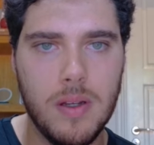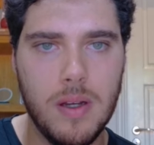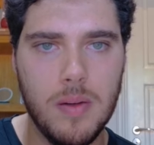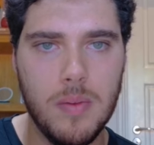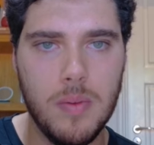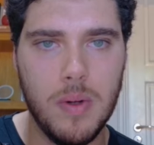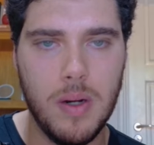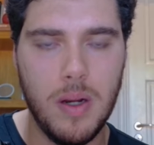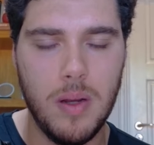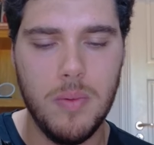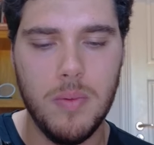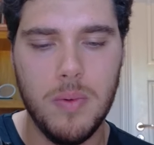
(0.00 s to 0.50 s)

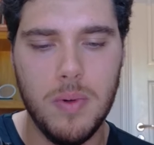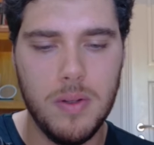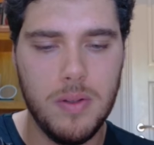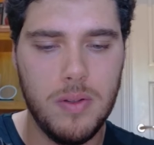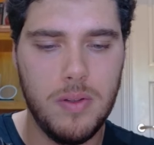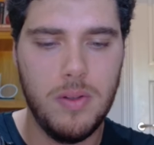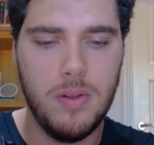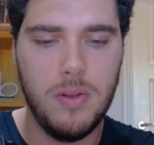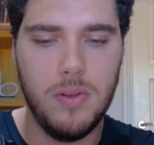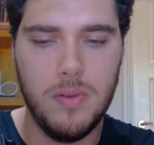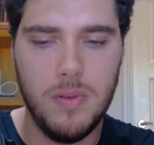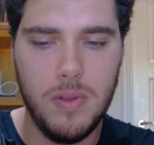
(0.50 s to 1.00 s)
what I want
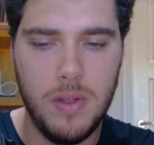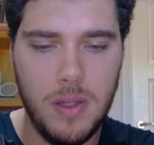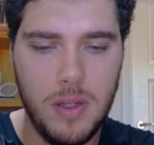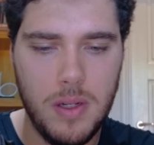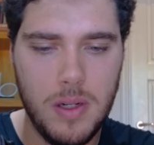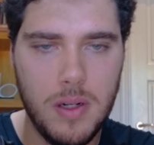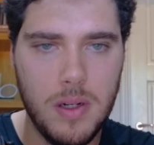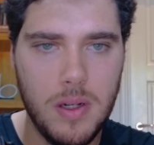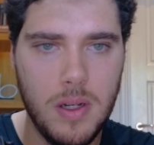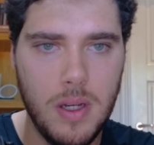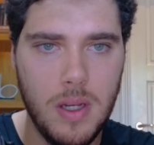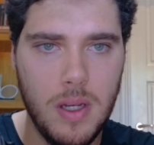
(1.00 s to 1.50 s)
to do
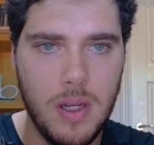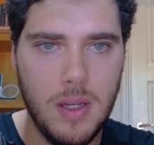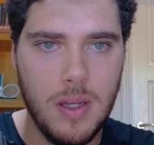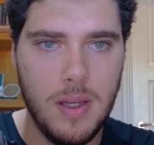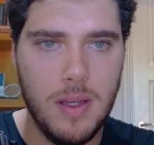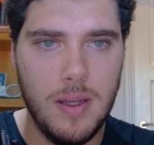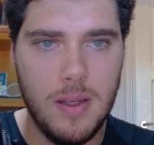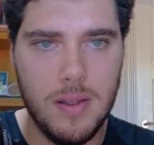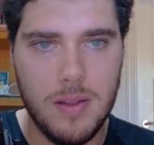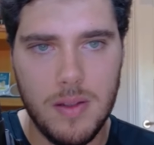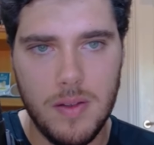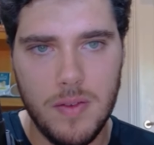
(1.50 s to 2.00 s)
here
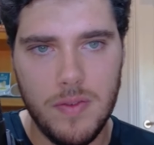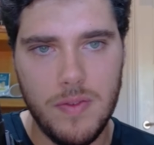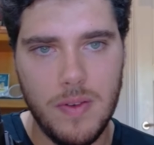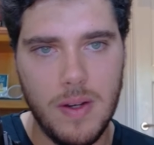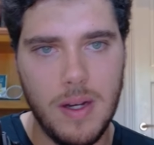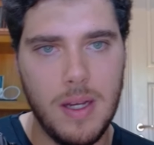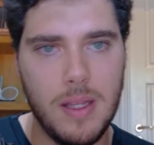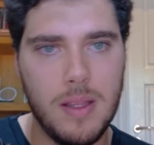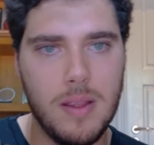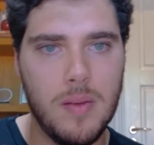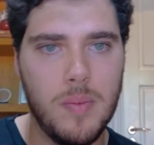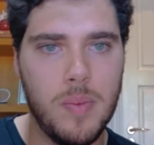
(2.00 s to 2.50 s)
is to
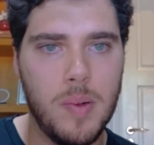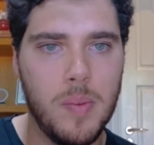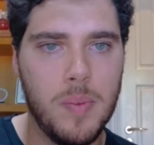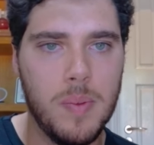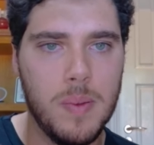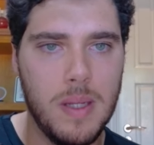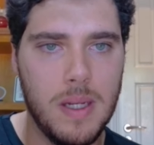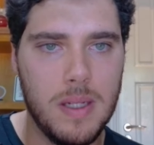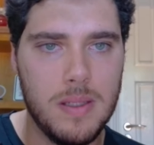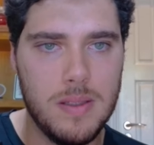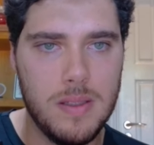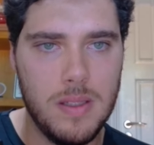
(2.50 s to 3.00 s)
find the
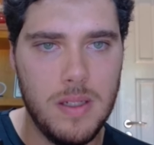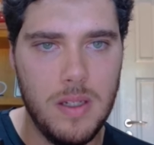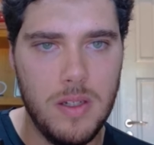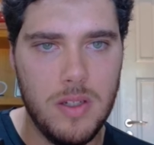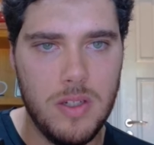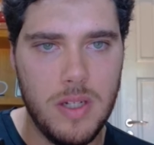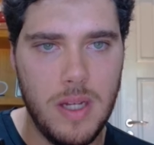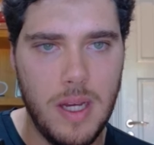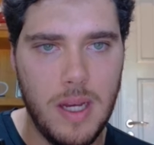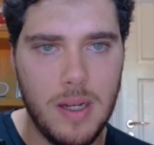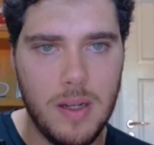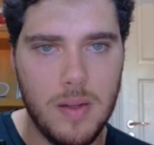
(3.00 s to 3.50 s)
Perplexity
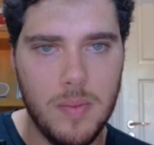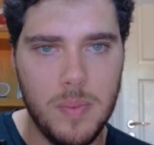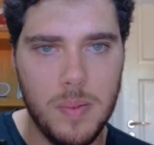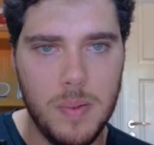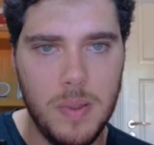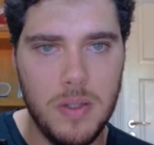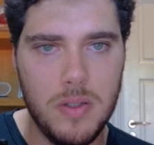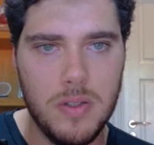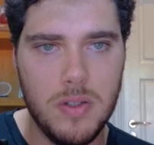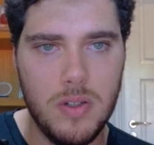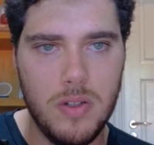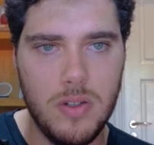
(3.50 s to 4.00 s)
chat
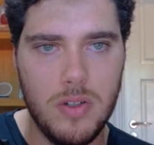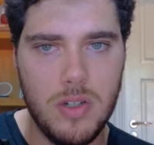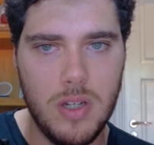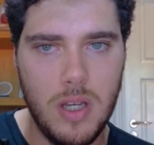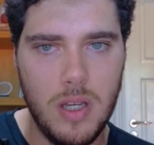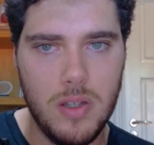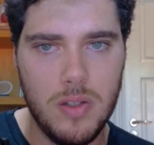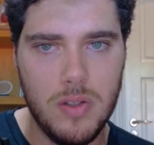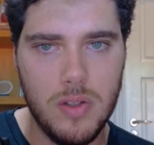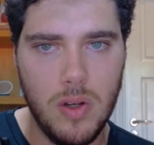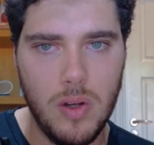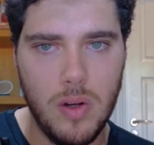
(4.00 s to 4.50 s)
completion
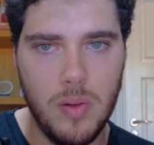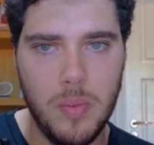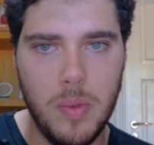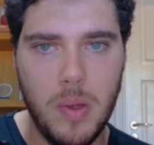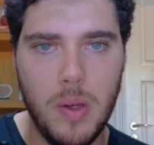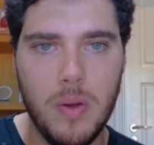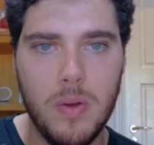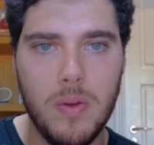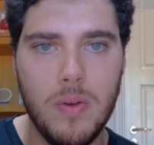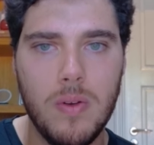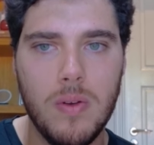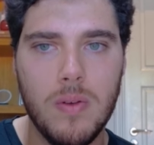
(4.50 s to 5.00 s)
JSON
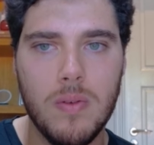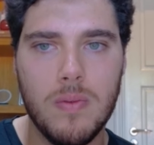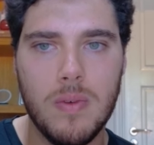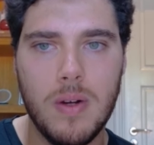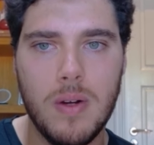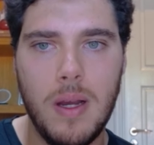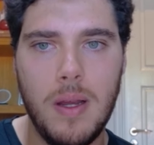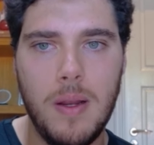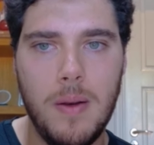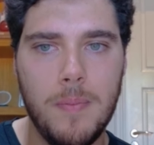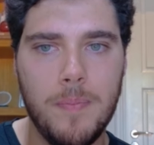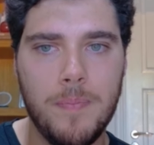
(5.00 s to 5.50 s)
mode,
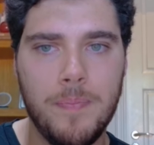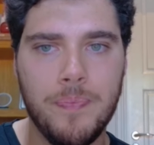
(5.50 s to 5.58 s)
right?